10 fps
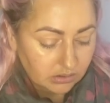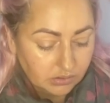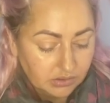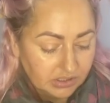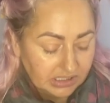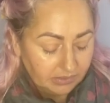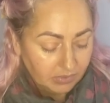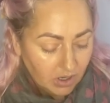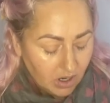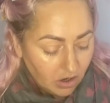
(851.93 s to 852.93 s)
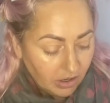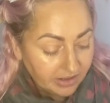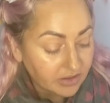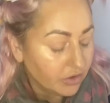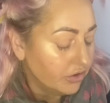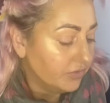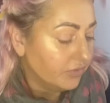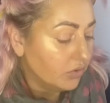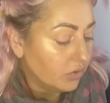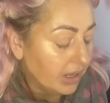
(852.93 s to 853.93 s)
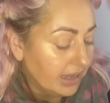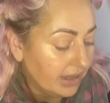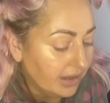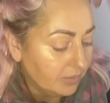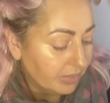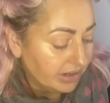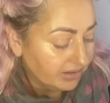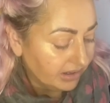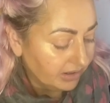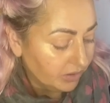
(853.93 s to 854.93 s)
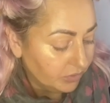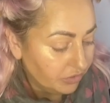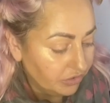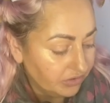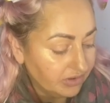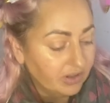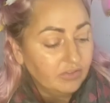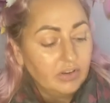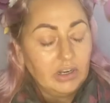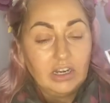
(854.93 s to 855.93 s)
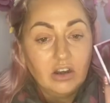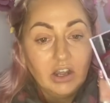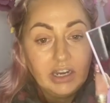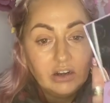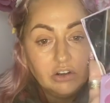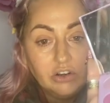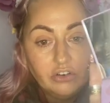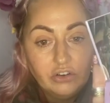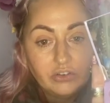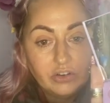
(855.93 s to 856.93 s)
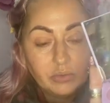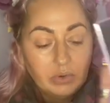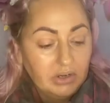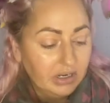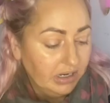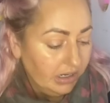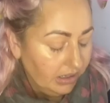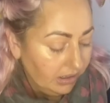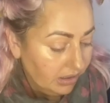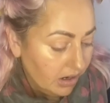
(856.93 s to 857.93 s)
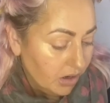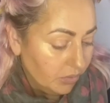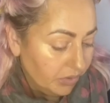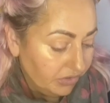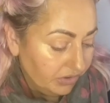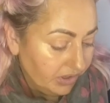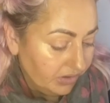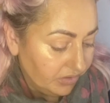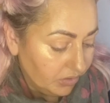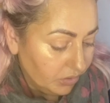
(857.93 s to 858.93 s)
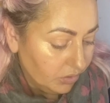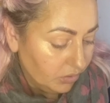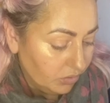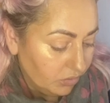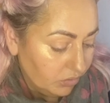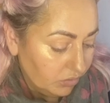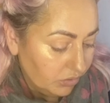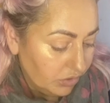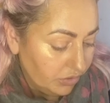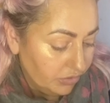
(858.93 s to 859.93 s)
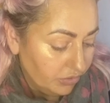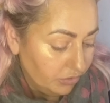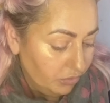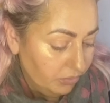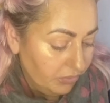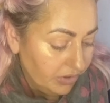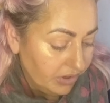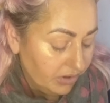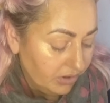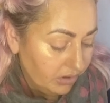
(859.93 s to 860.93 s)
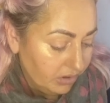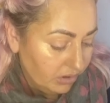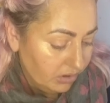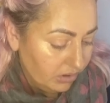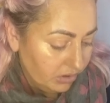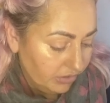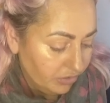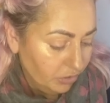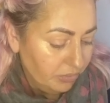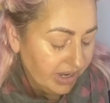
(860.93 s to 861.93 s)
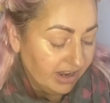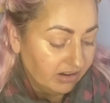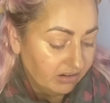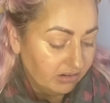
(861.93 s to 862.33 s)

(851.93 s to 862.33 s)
See. All right, so for a base color, you want to choose something fairly light. I'm going to choose this one down here, which is called Zoomed Out.